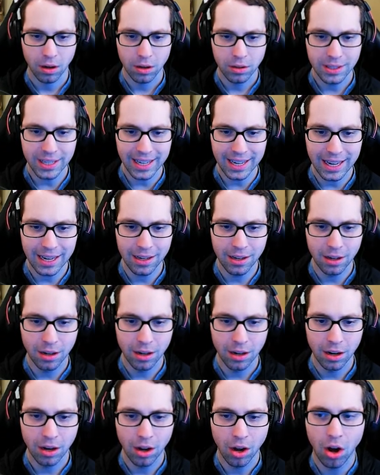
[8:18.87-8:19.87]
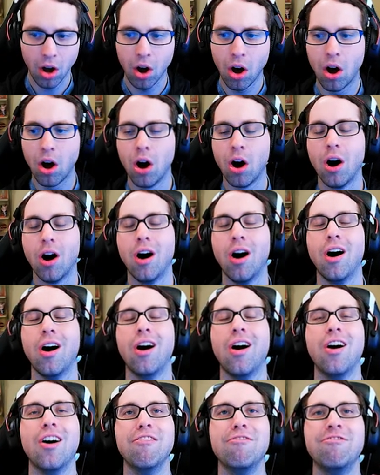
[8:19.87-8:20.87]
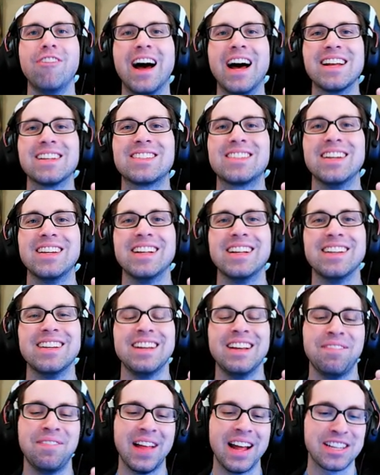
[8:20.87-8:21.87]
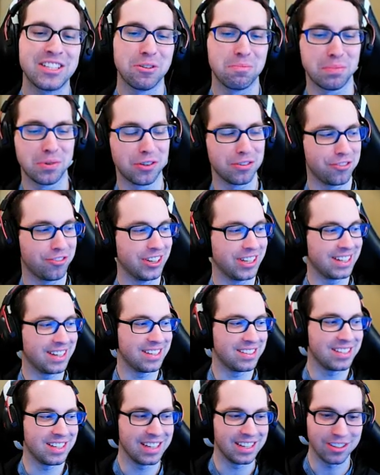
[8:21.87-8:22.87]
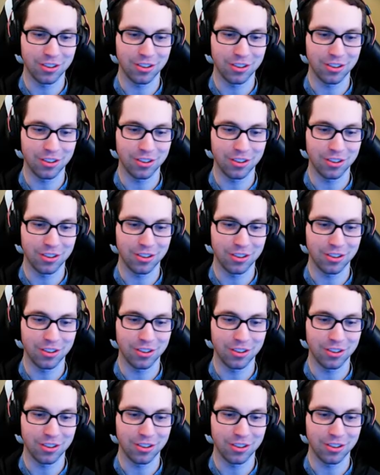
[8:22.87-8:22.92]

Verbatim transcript: Get in. Fasted it. If that's a perfect, it's in.